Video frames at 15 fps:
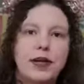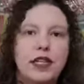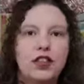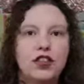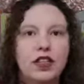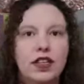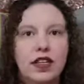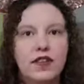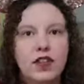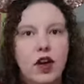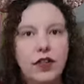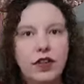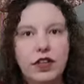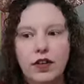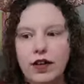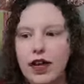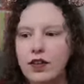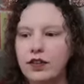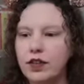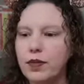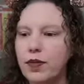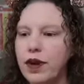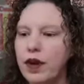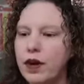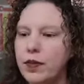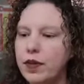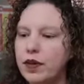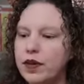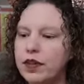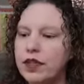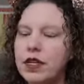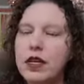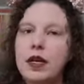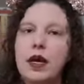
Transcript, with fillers: because she loves all the Little House on the Prairie books.